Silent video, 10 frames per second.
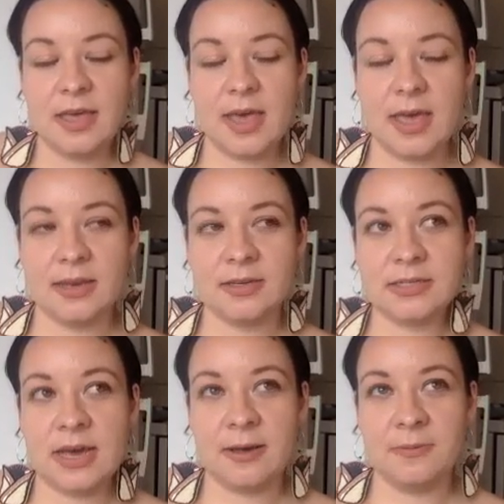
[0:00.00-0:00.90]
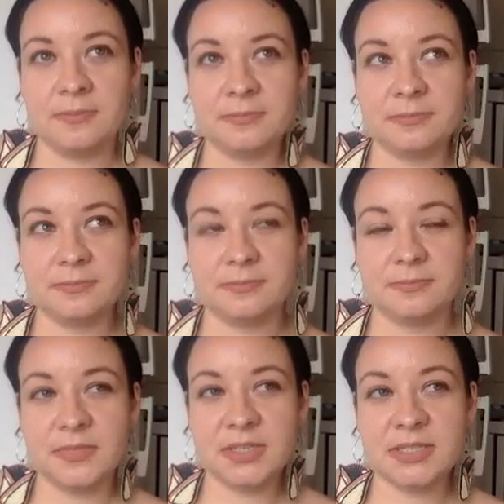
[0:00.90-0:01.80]
And
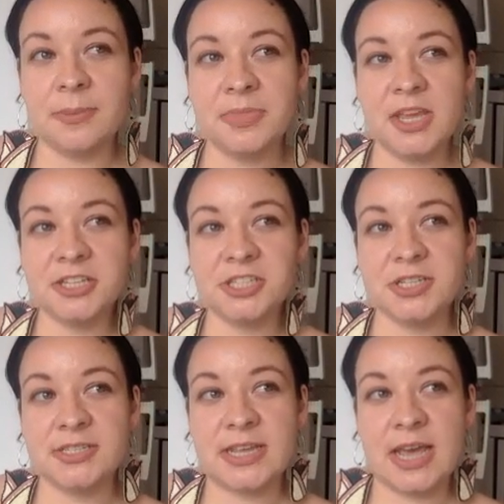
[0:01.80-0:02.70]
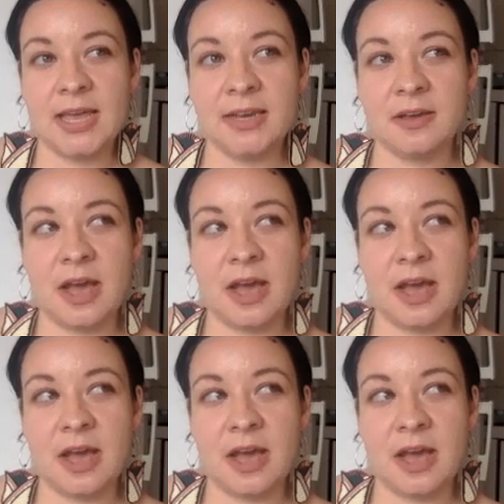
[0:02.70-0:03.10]
something she said,